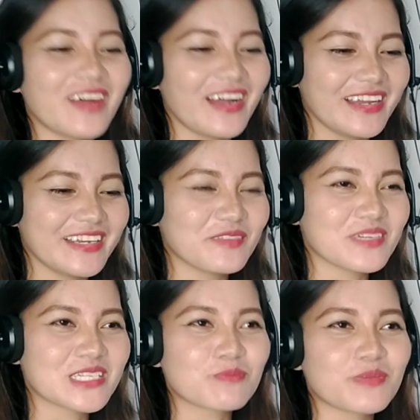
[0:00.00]
one, the
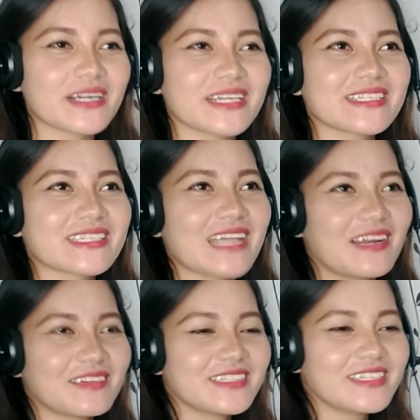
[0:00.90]
whispering
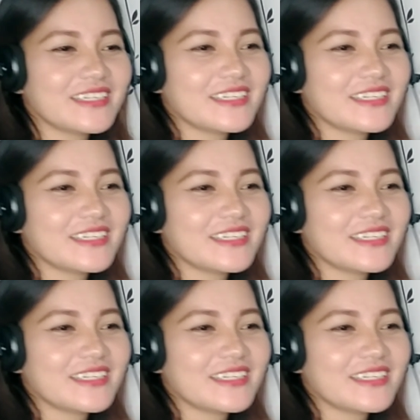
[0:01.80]
sound.